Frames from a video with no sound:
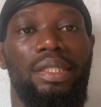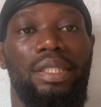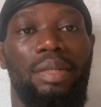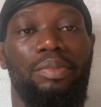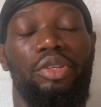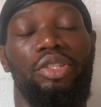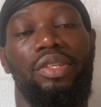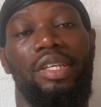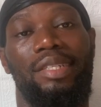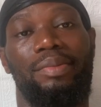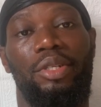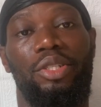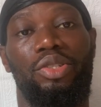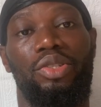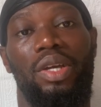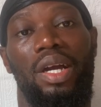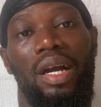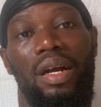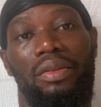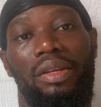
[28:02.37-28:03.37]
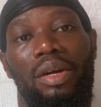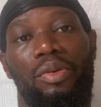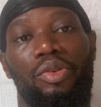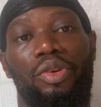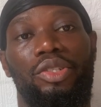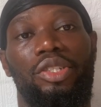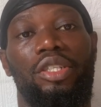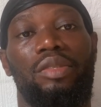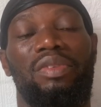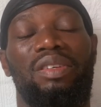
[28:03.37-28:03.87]
I need to explain to you how that
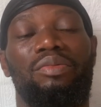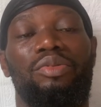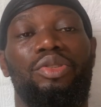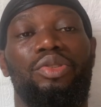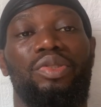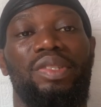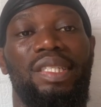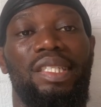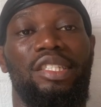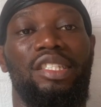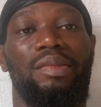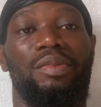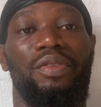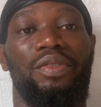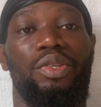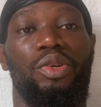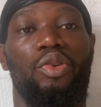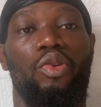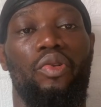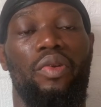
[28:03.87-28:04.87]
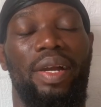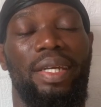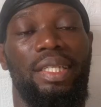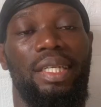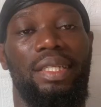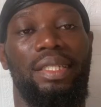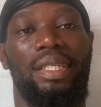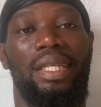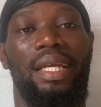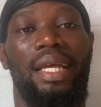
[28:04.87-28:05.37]
works. You'll be able to see some of the core
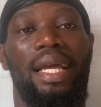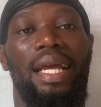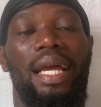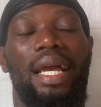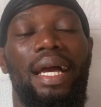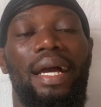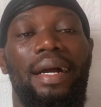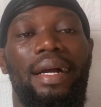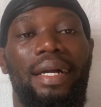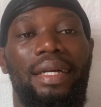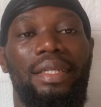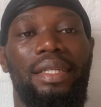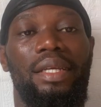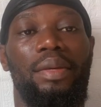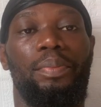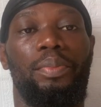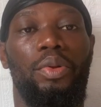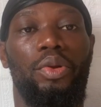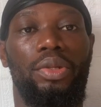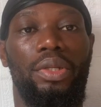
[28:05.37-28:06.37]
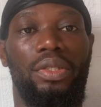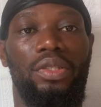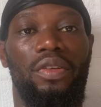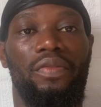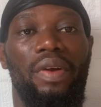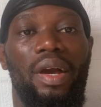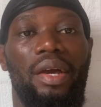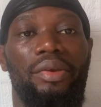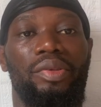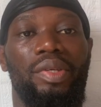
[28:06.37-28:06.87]
ideas and importance of
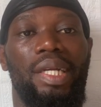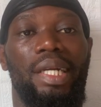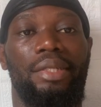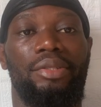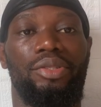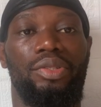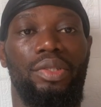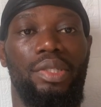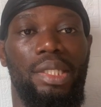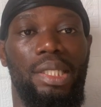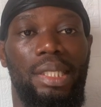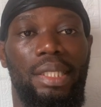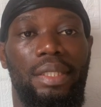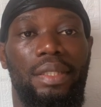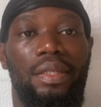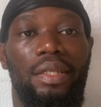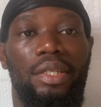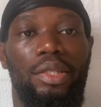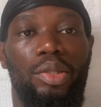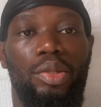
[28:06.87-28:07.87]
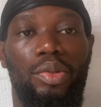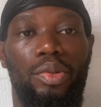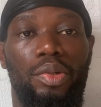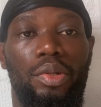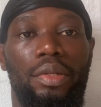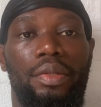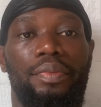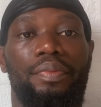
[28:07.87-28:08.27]
how you can use this tool